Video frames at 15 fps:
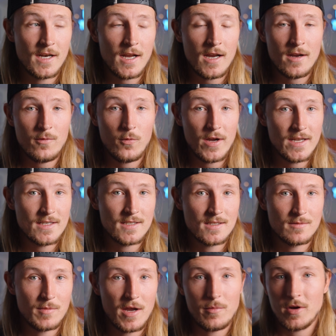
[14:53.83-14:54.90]
I
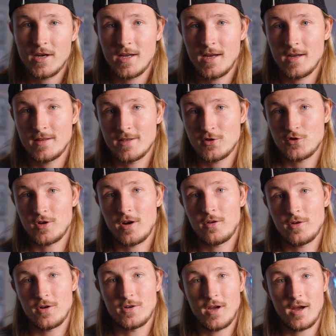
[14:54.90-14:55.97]
waste my money on this
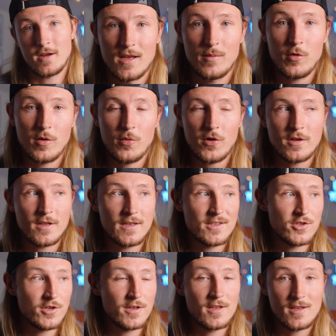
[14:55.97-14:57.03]
drone or not? And more importantly,
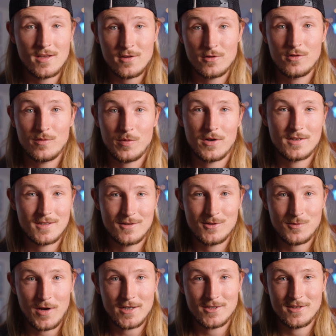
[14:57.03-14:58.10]
should you, person who's
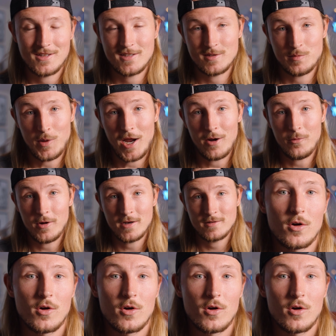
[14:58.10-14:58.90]
watching this, buy one?